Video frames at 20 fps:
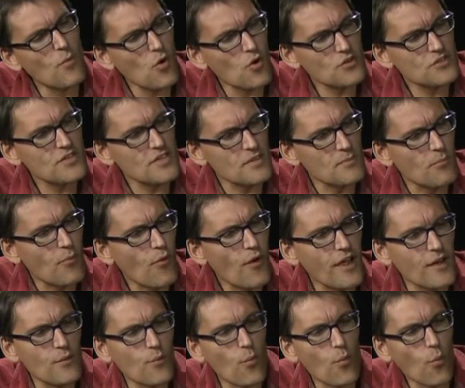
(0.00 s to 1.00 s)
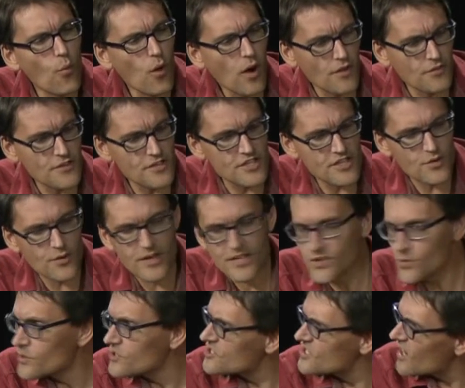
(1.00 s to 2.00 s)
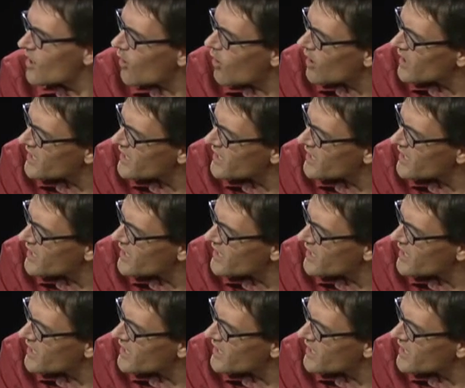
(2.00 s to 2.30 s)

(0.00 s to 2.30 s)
more to the point, the degree to which